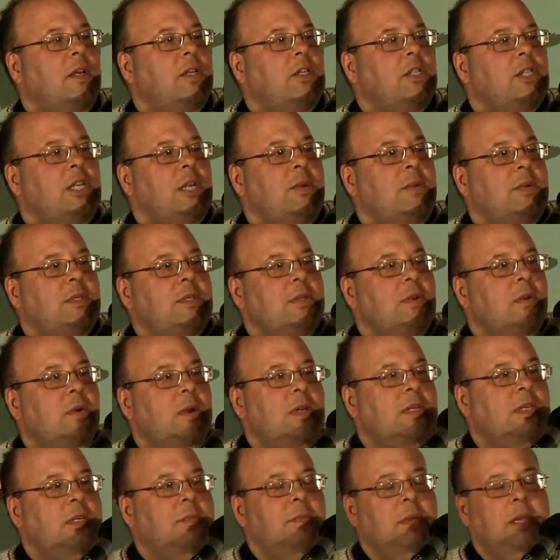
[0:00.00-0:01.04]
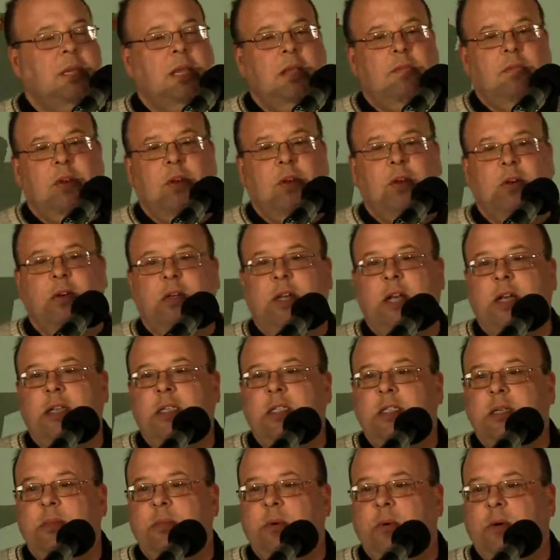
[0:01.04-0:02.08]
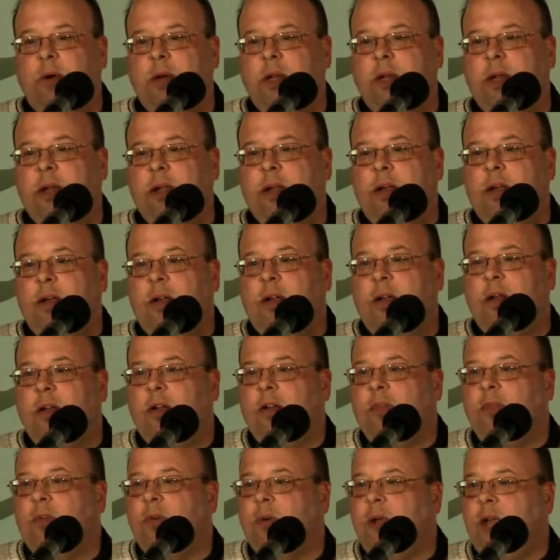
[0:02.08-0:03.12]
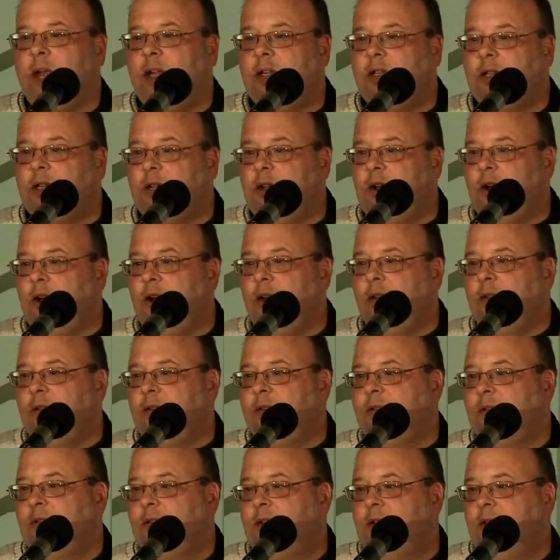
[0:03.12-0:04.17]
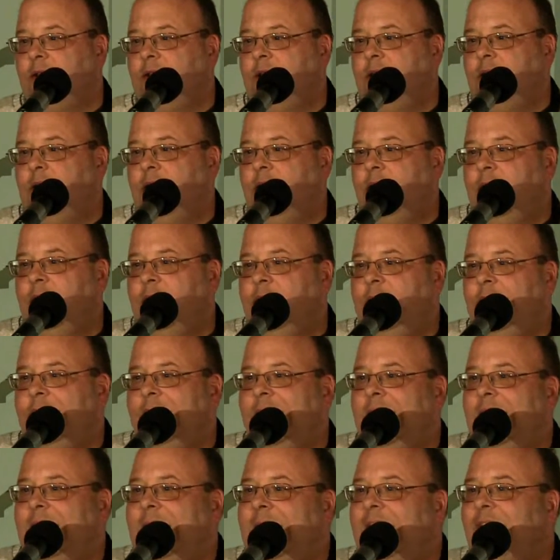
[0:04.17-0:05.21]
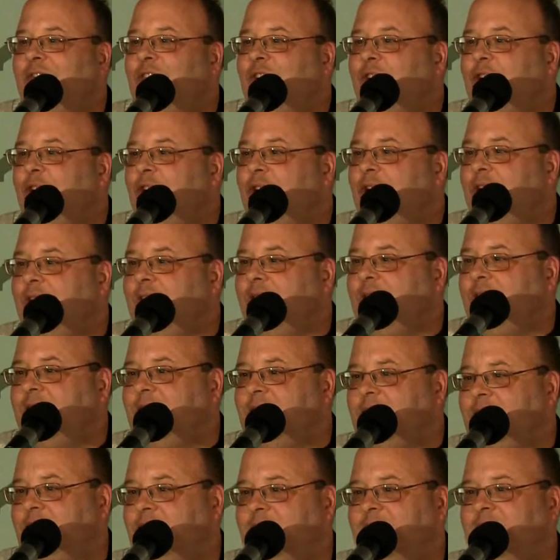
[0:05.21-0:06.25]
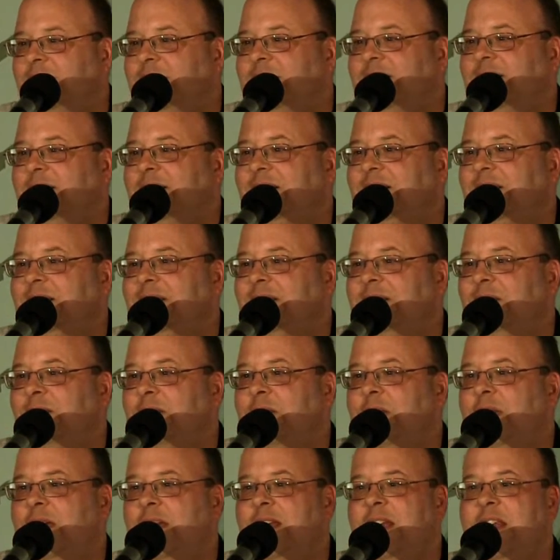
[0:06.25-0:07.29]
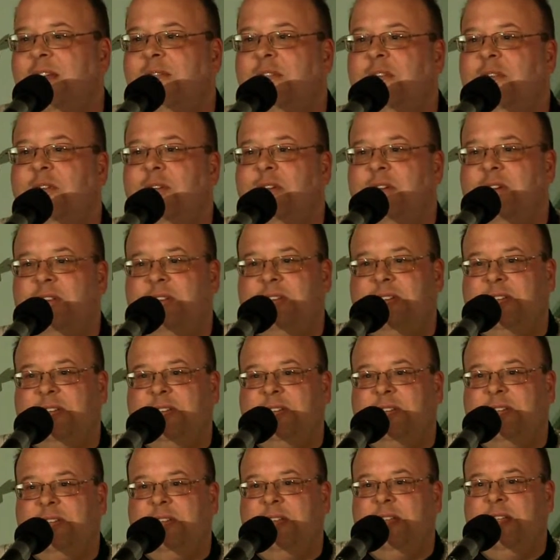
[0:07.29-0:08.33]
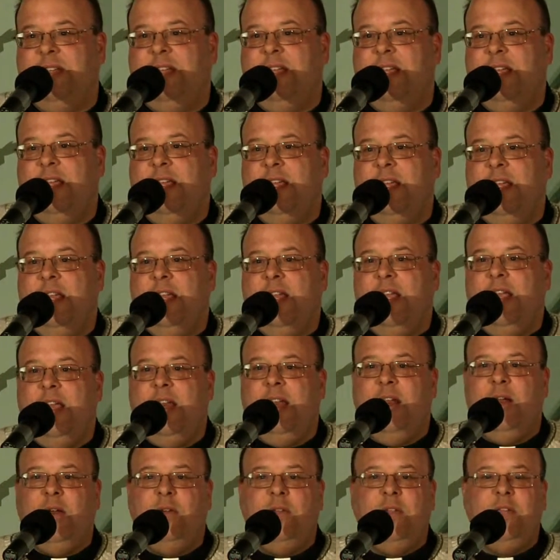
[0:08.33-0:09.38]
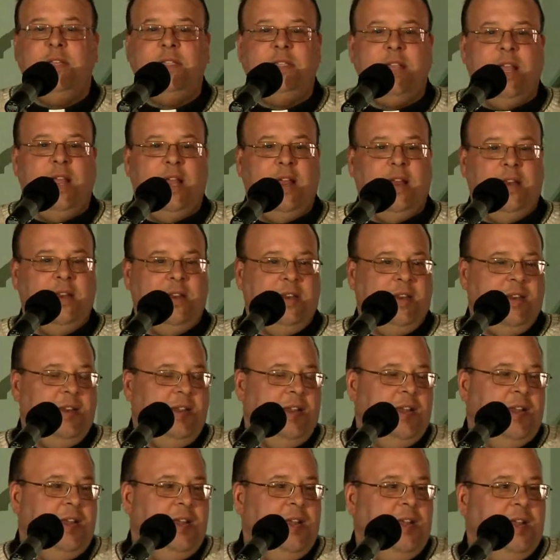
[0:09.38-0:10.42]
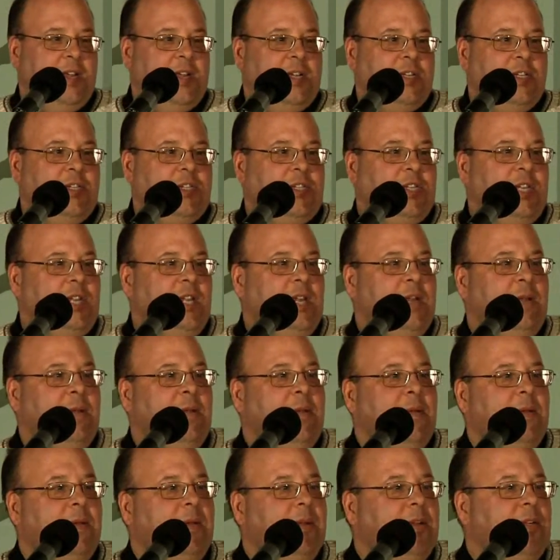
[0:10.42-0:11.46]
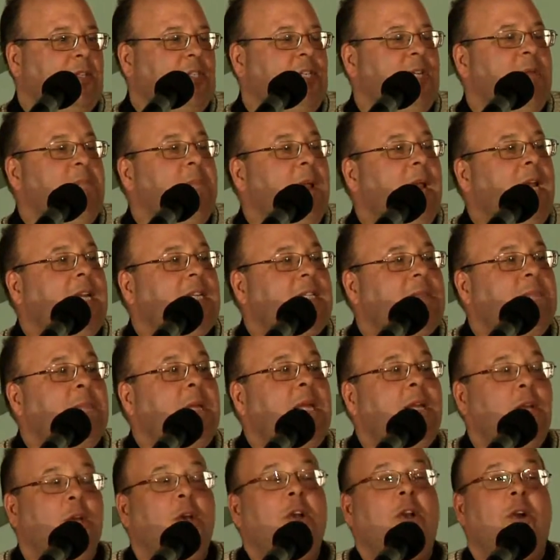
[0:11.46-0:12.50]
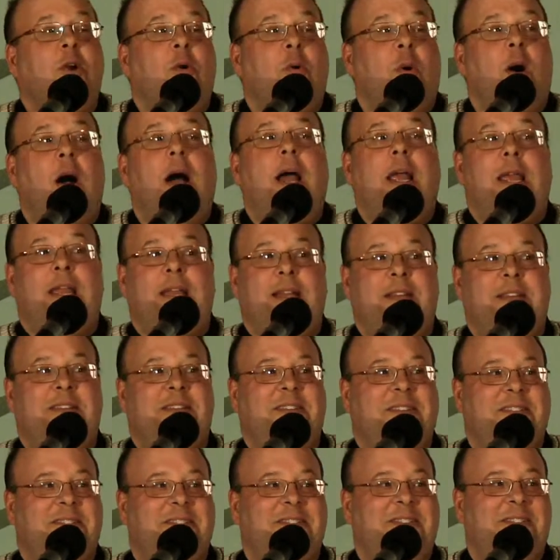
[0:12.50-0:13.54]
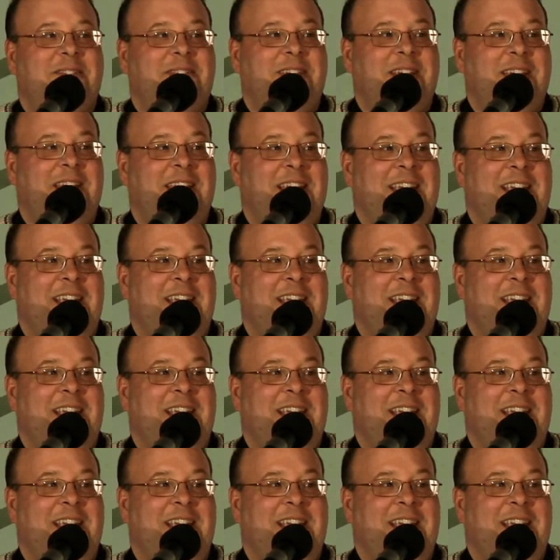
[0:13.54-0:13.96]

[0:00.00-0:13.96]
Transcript: she was going to be giving her testimony on her vocation call. And I'd never heard it. You know, I'd never heard it. And now this aunt, she she makes me look quiet, okay?